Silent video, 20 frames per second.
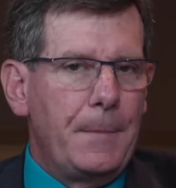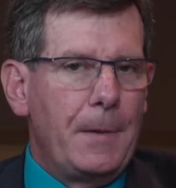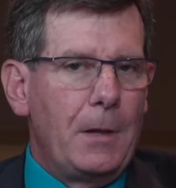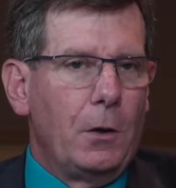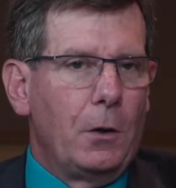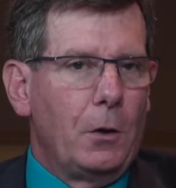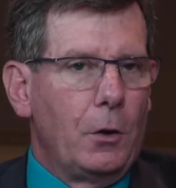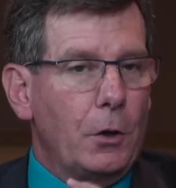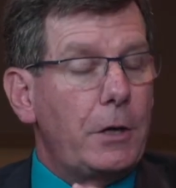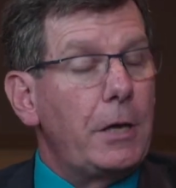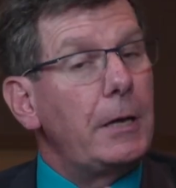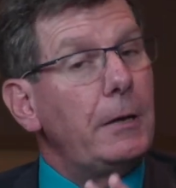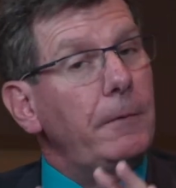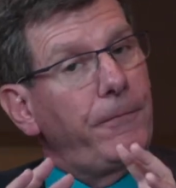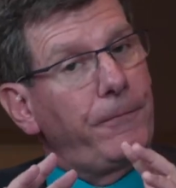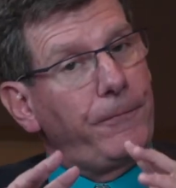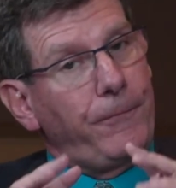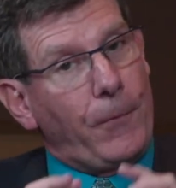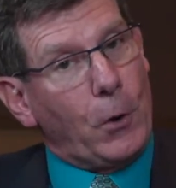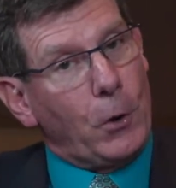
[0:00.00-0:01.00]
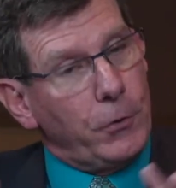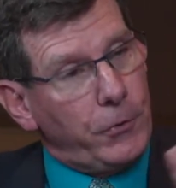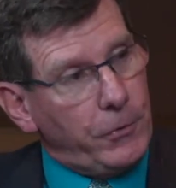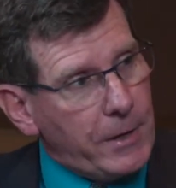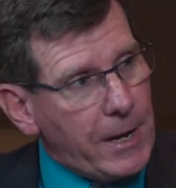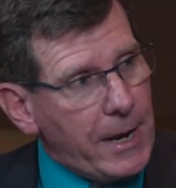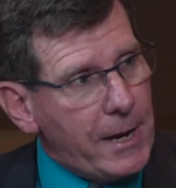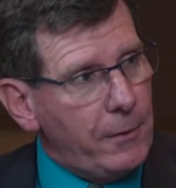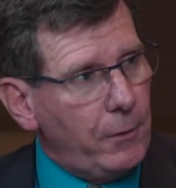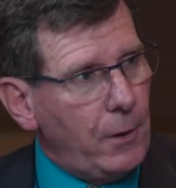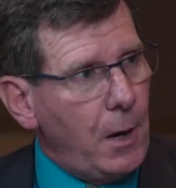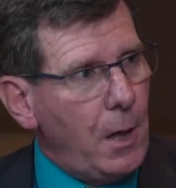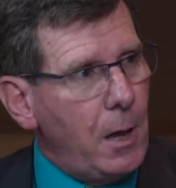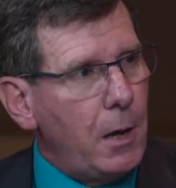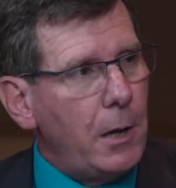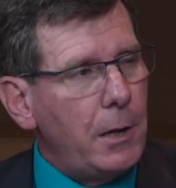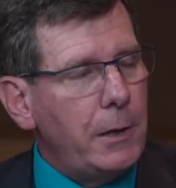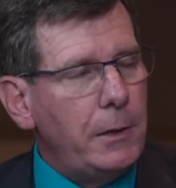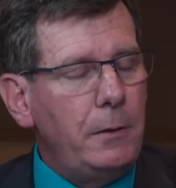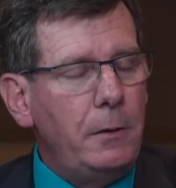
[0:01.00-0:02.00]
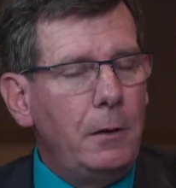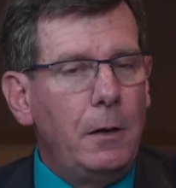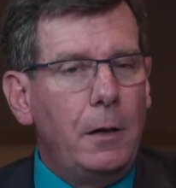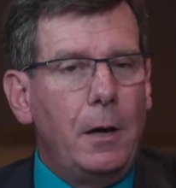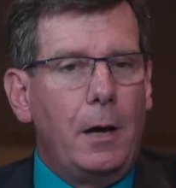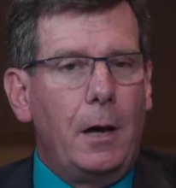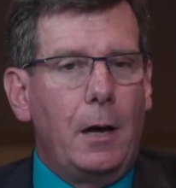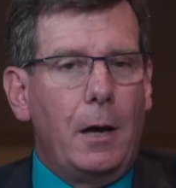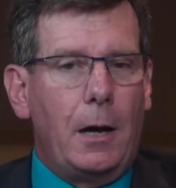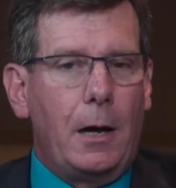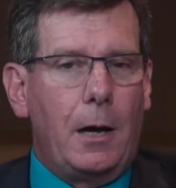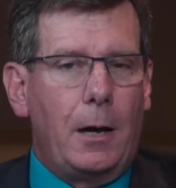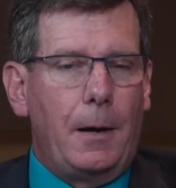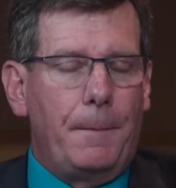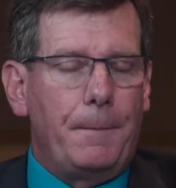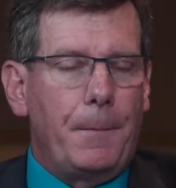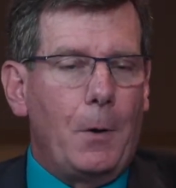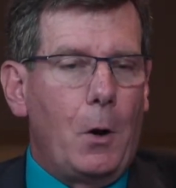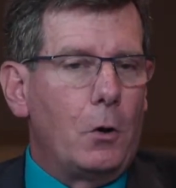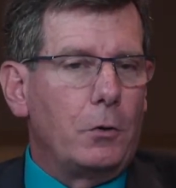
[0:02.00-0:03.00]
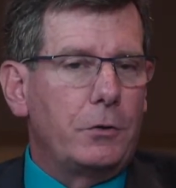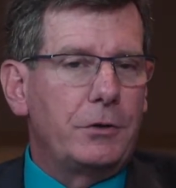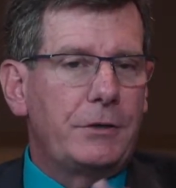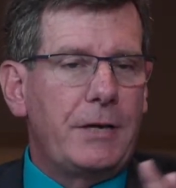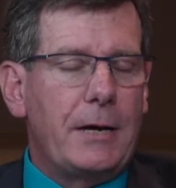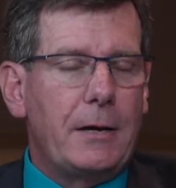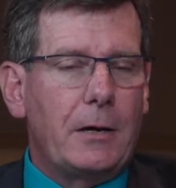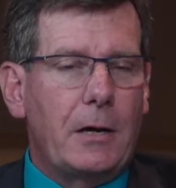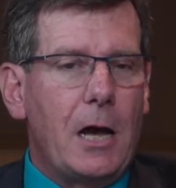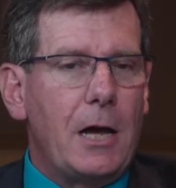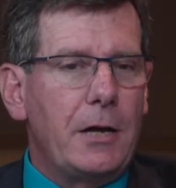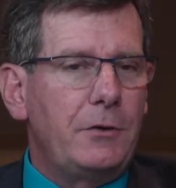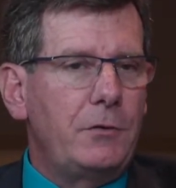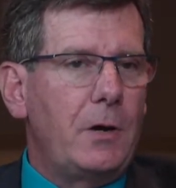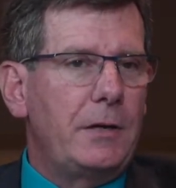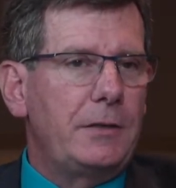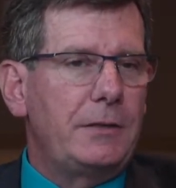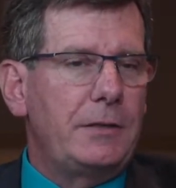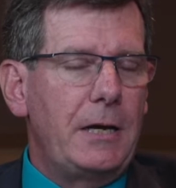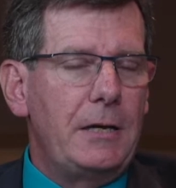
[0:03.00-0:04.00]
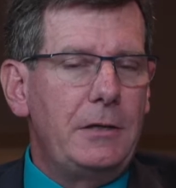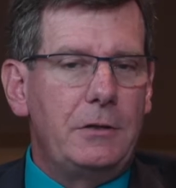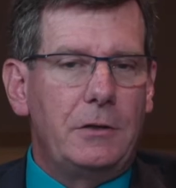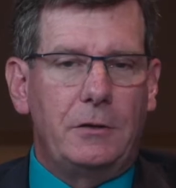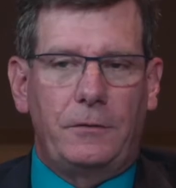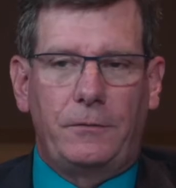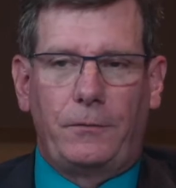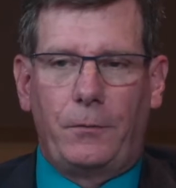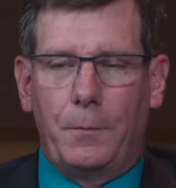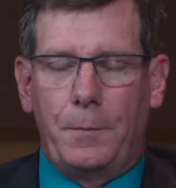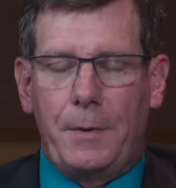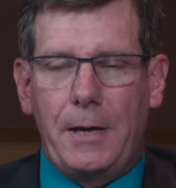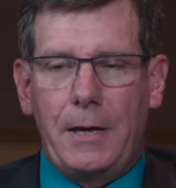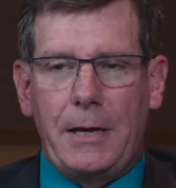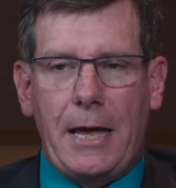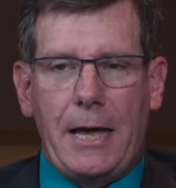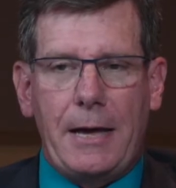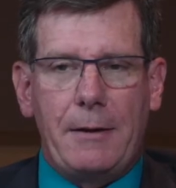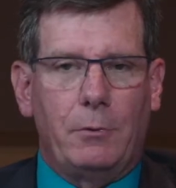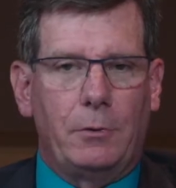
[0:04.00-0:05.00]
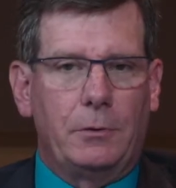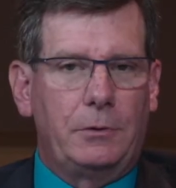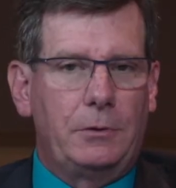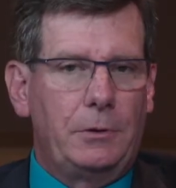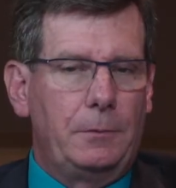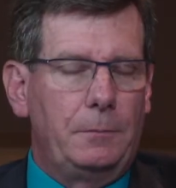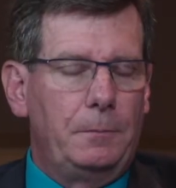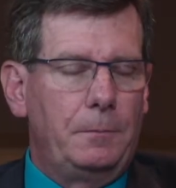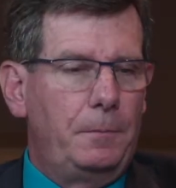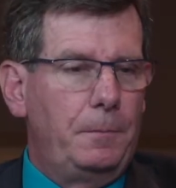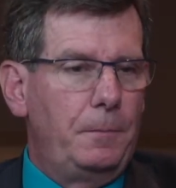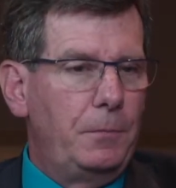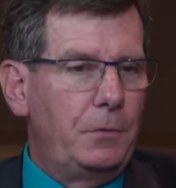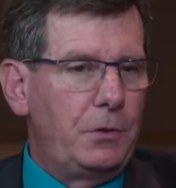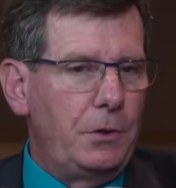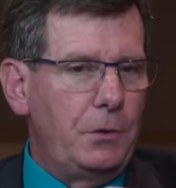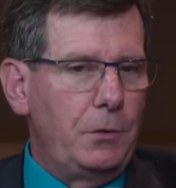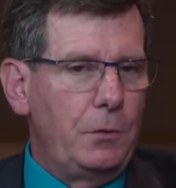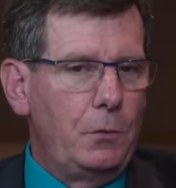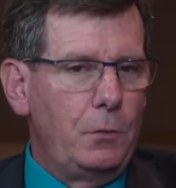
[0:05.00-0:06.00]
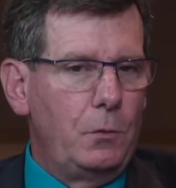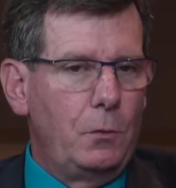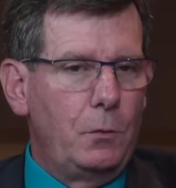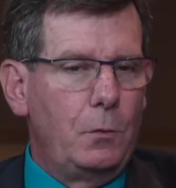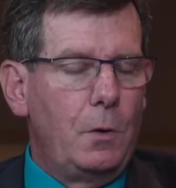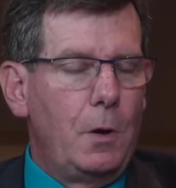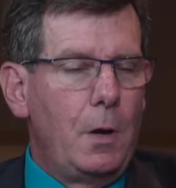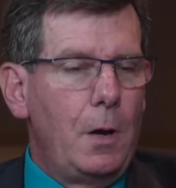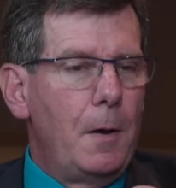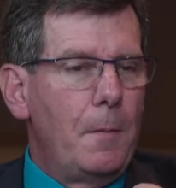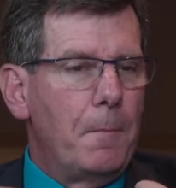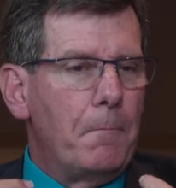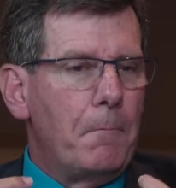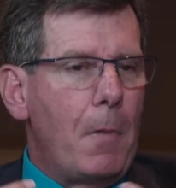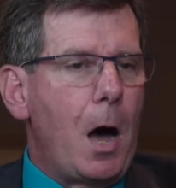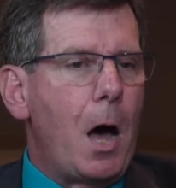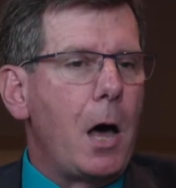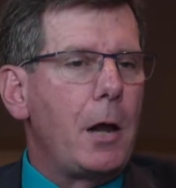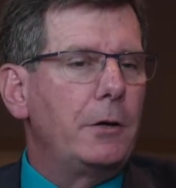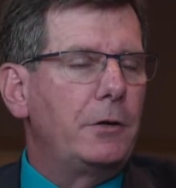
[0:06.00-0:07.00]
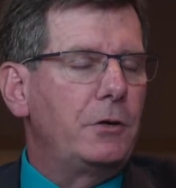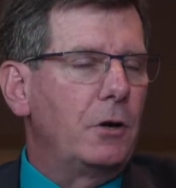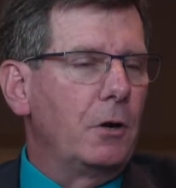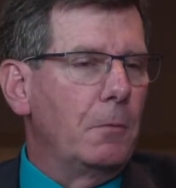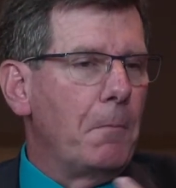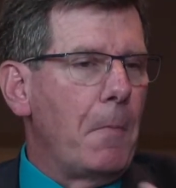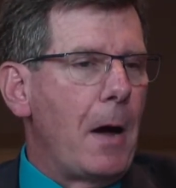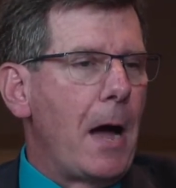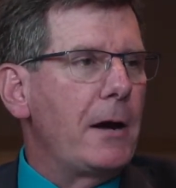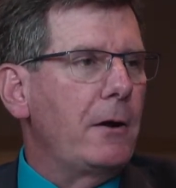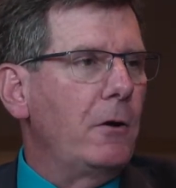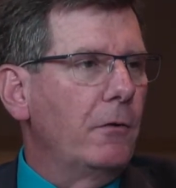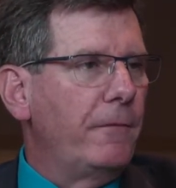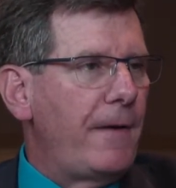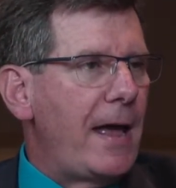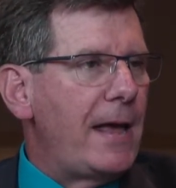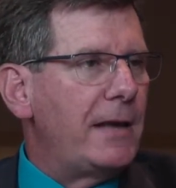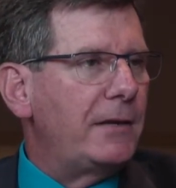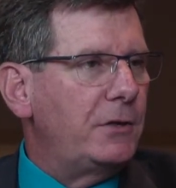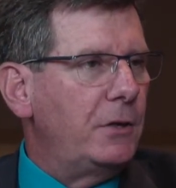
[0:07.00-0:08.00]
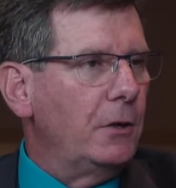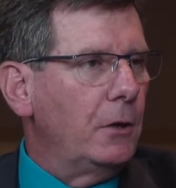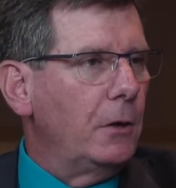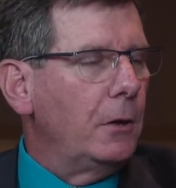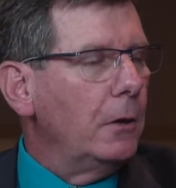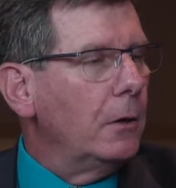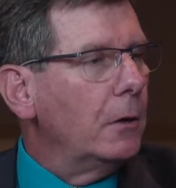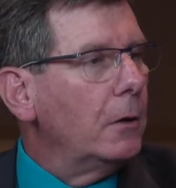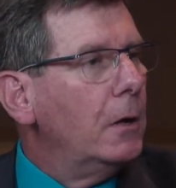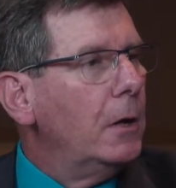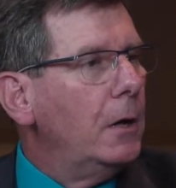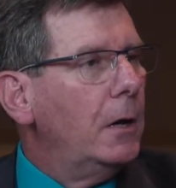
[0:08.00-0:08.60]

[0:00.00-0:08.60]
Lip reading: Looking further down the line, ultrasound contrast agents for being able to monitor microvascular